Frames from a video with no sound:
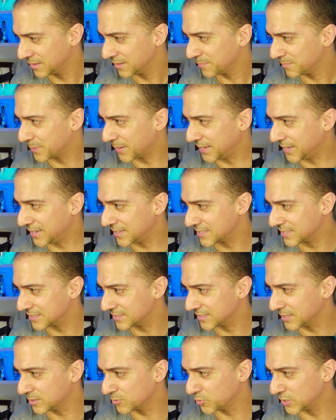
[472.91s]
plays and
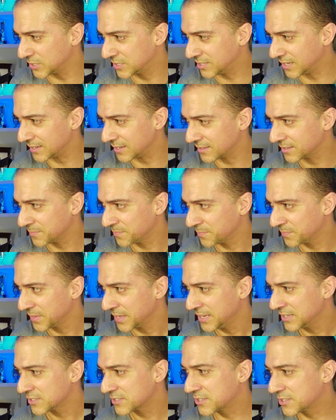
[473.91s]
then we take.
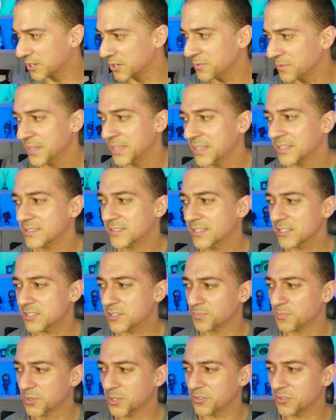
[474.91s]
So this
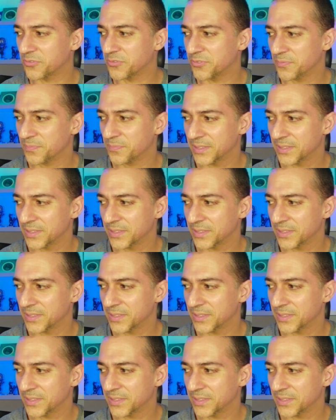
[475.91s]
move